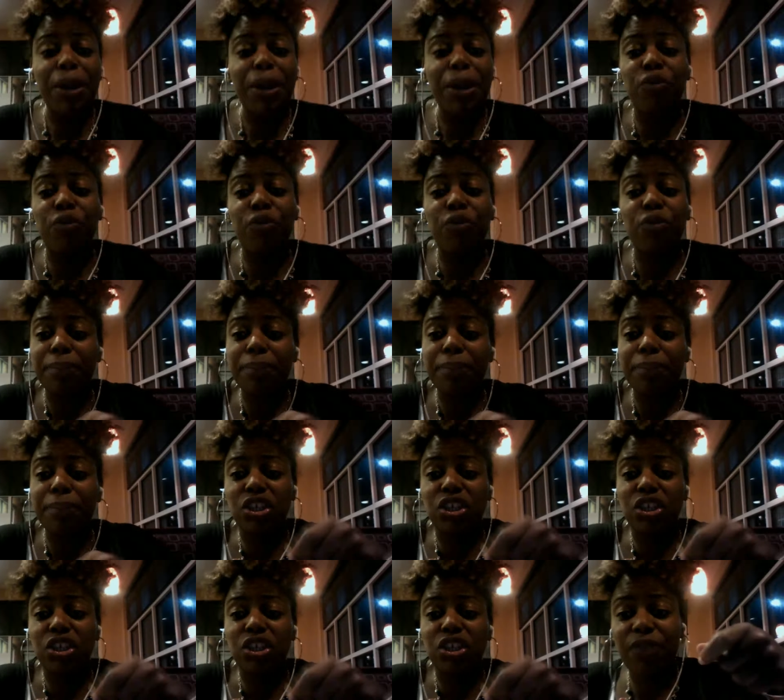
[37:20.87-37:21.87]
write me a
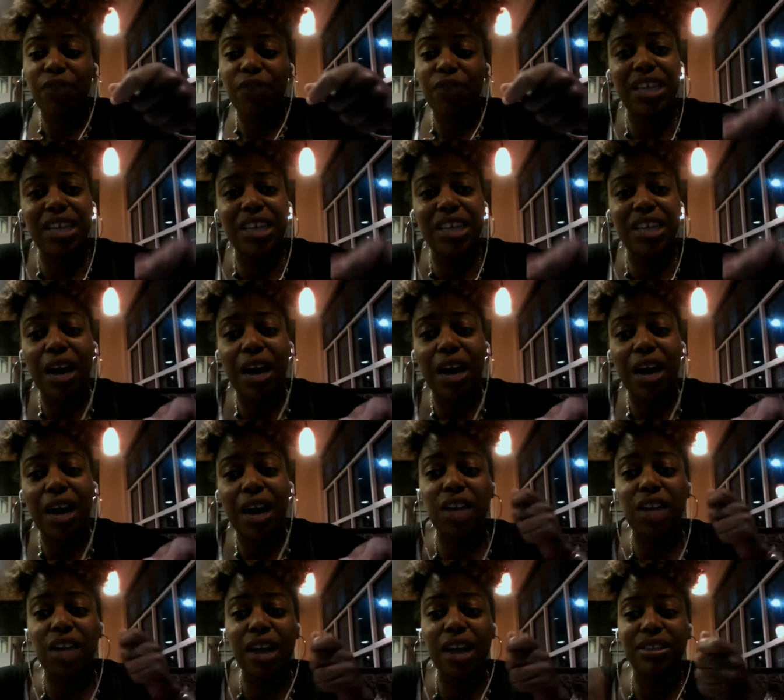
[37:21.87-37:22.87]
check for
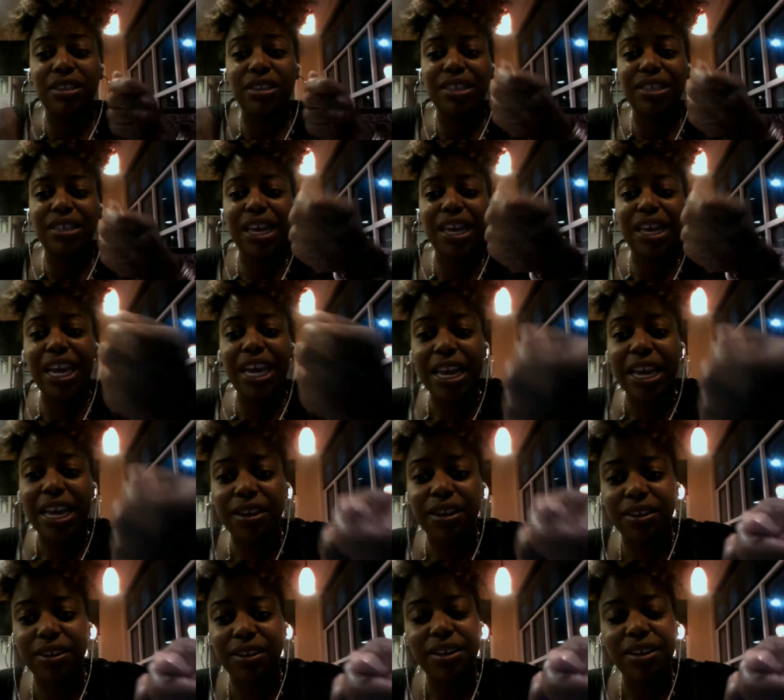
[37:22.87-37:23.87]
$10,000 and say, "Here,
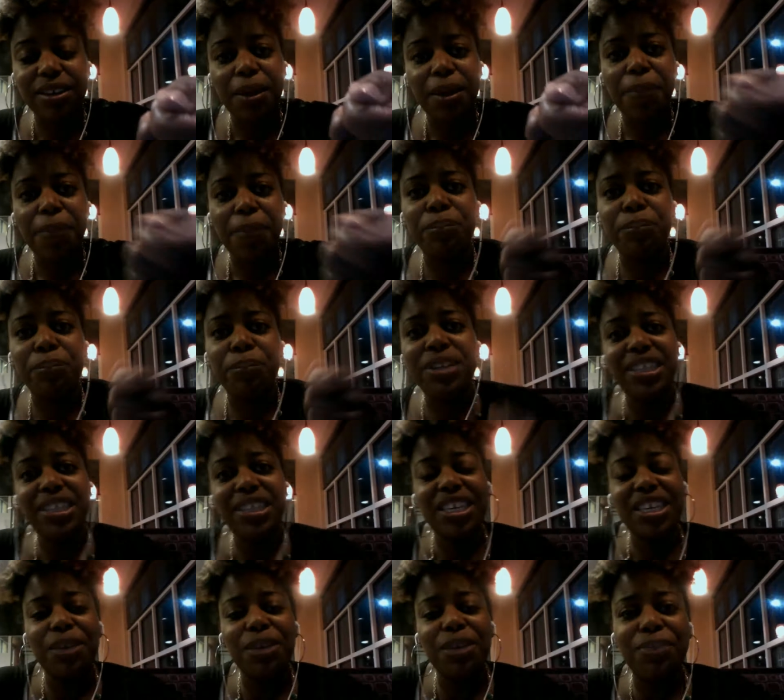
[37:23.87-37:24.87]
put this in
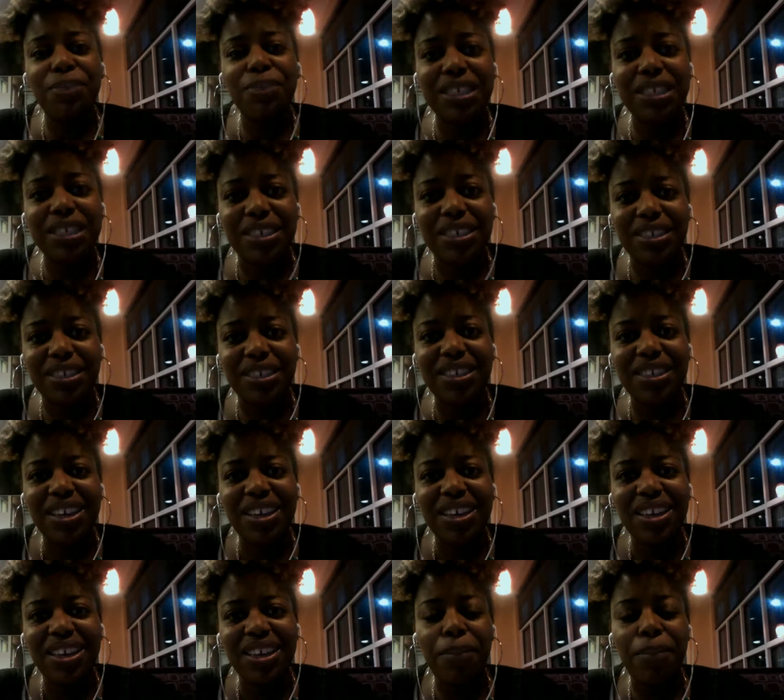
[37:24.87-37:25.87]
your business.
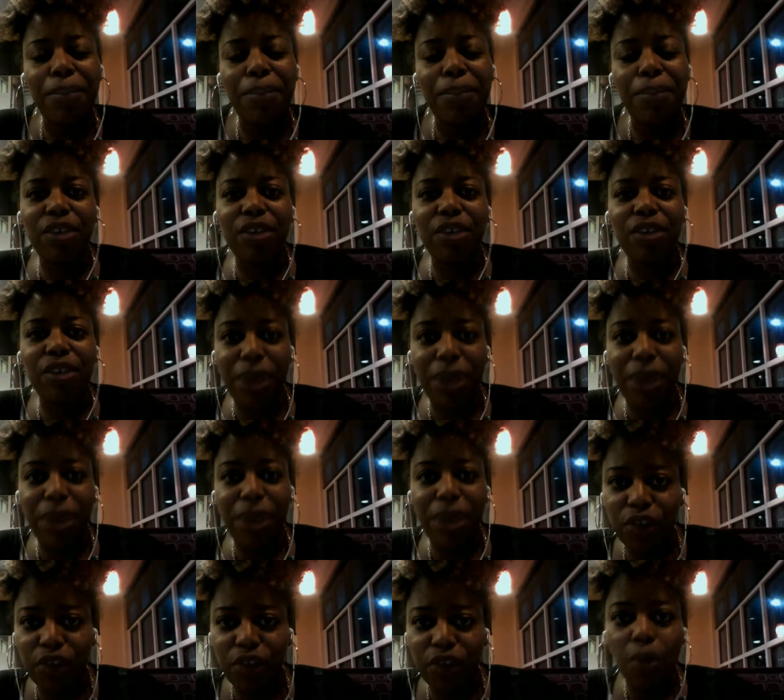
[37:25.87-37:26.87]
Make it
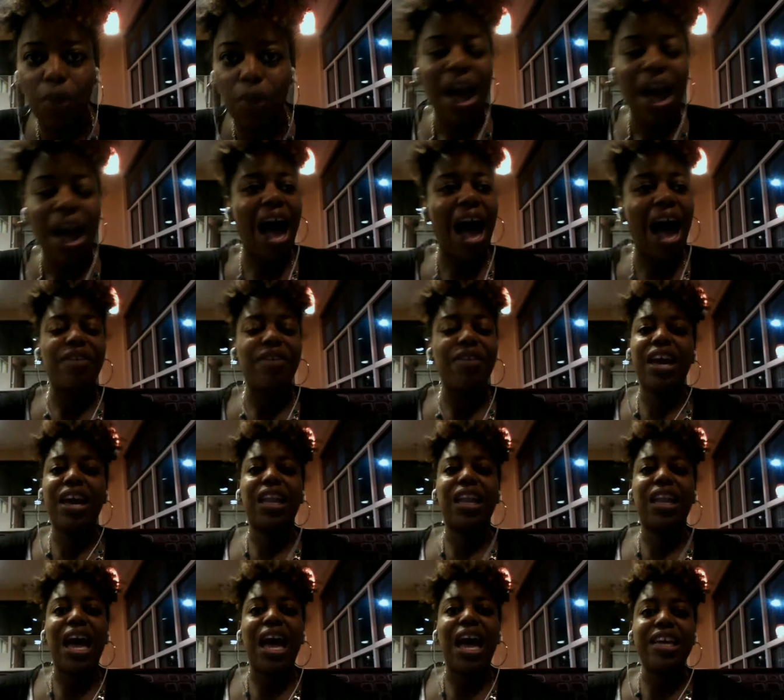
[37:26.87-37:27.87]
grow." I've had
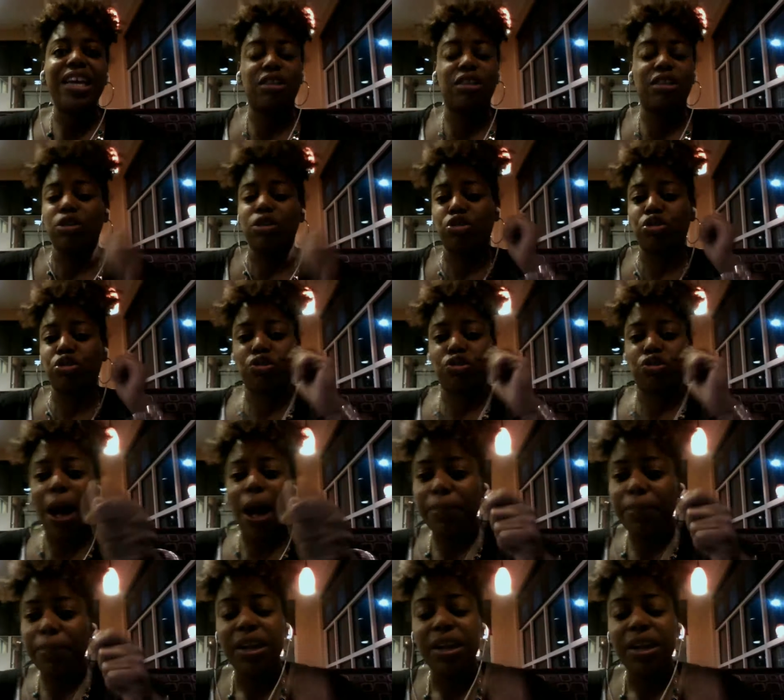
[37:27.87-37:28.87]
clients drop,
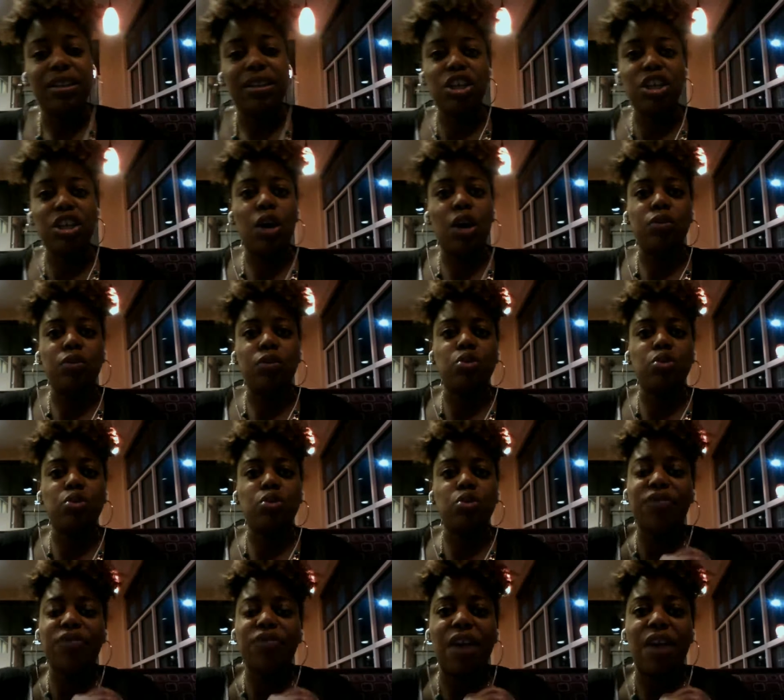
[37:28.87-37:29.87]

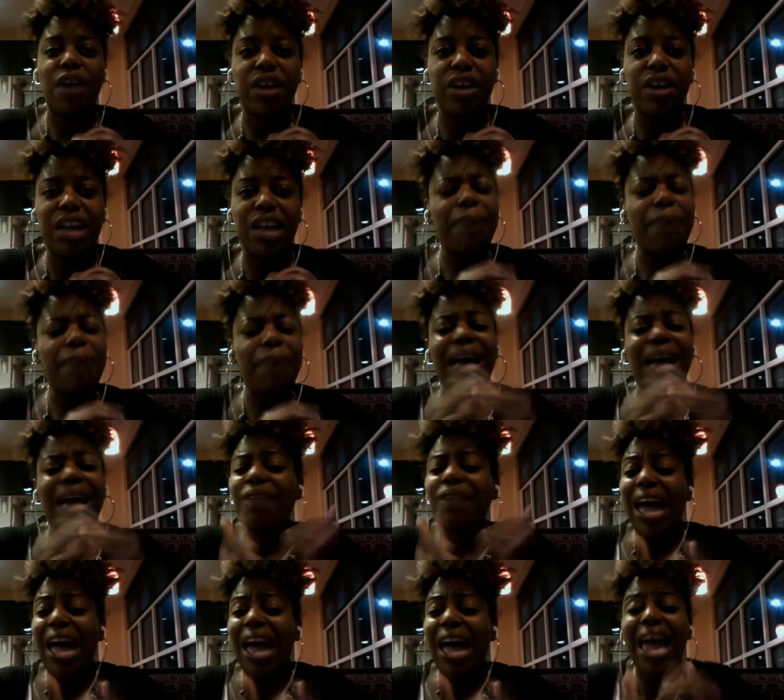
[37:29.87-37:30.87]
2,500. I mean, I've
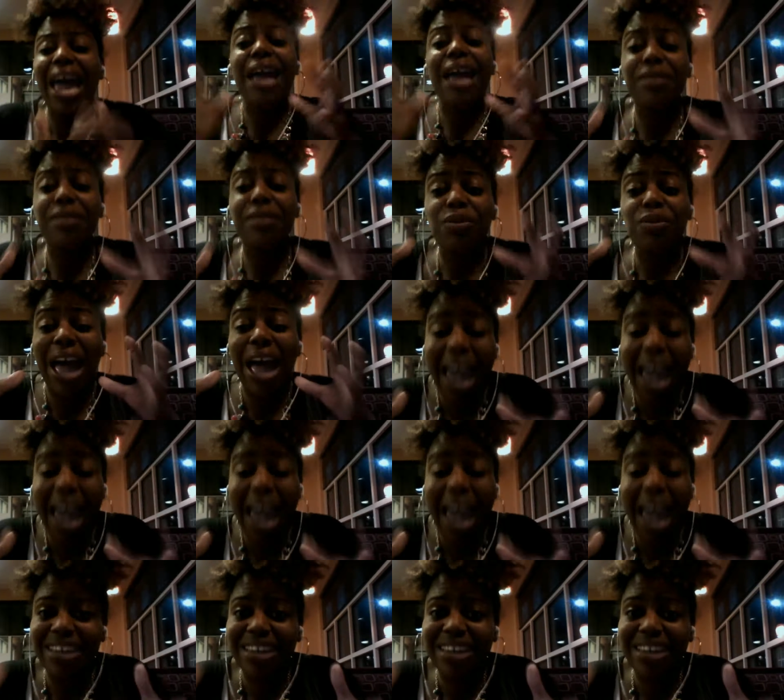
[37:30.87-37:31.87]

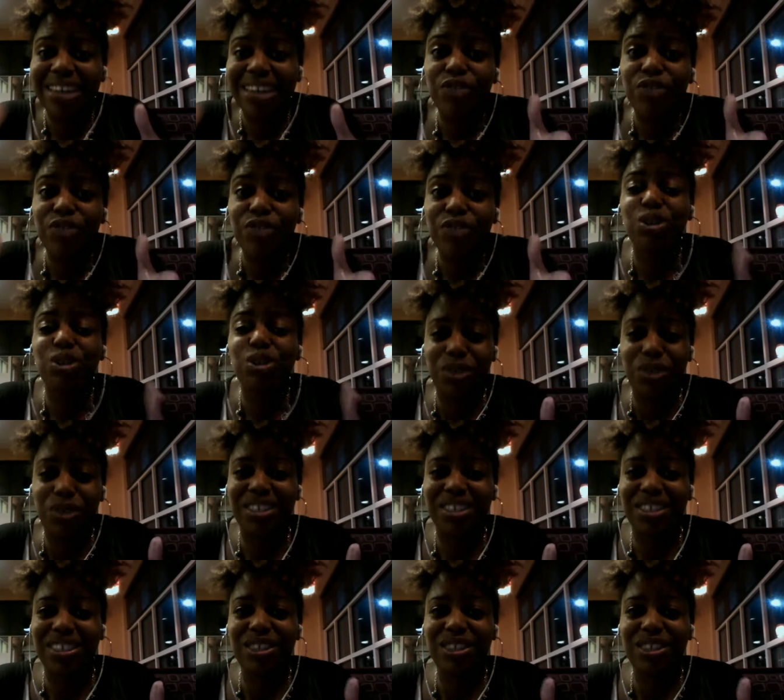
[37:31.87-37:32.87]
had the resources.
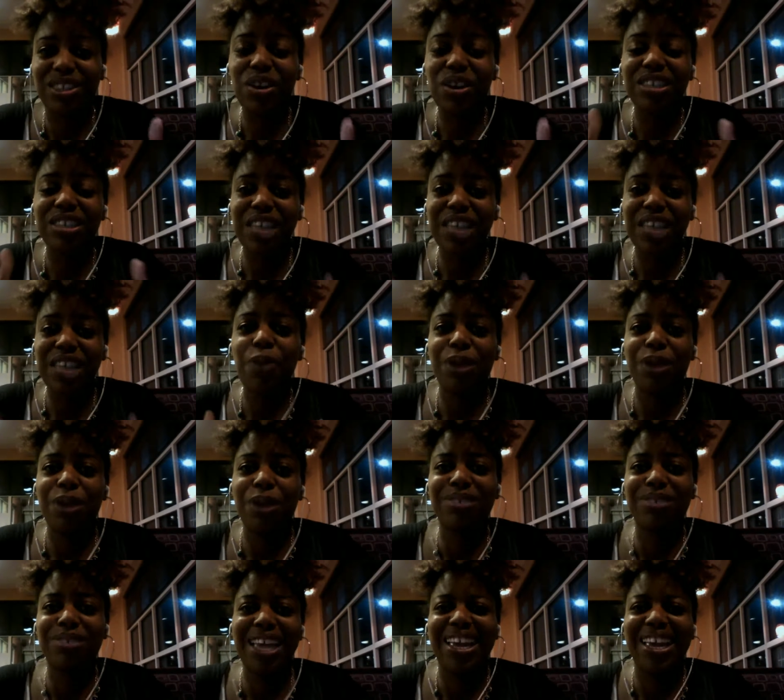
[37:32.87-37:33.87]
You understand what I'm
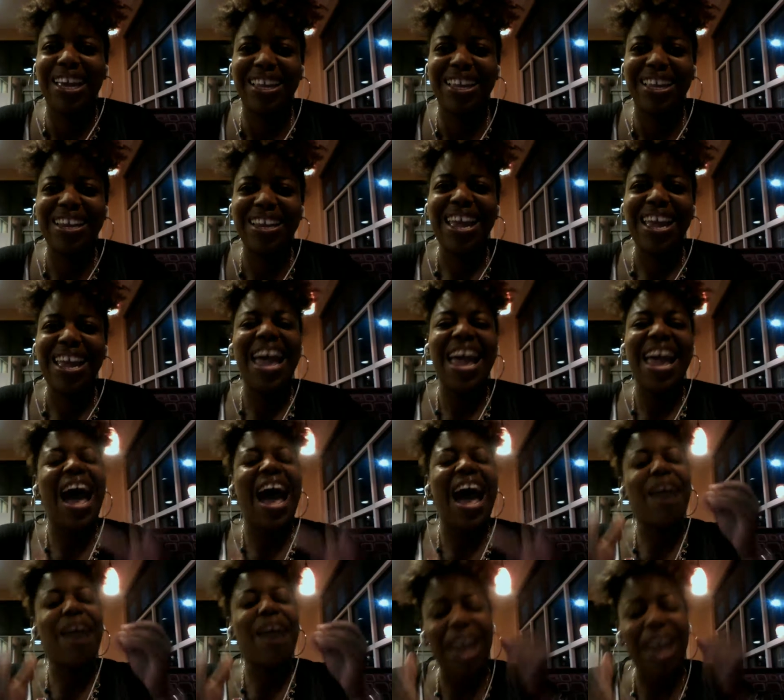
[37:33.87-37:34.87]
saying? I've
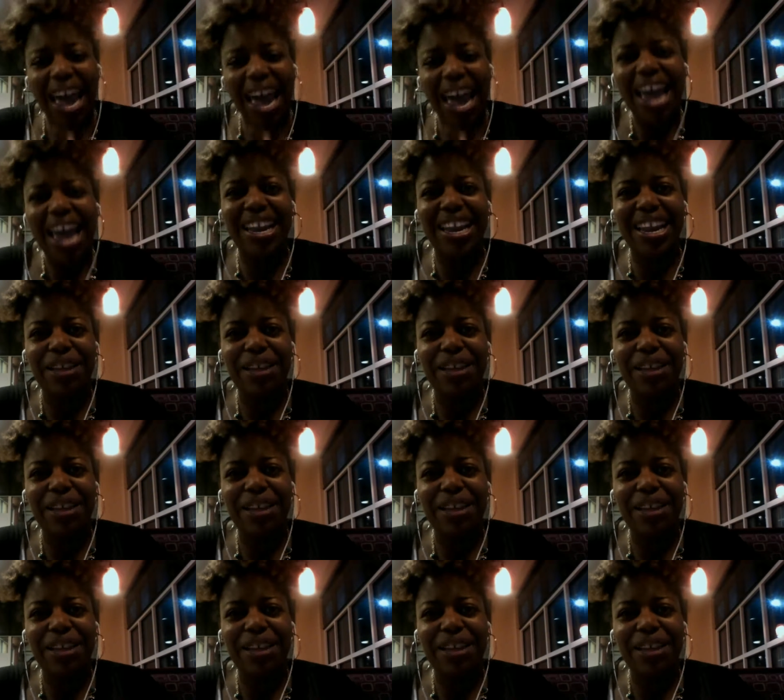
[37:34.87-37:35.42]
had it.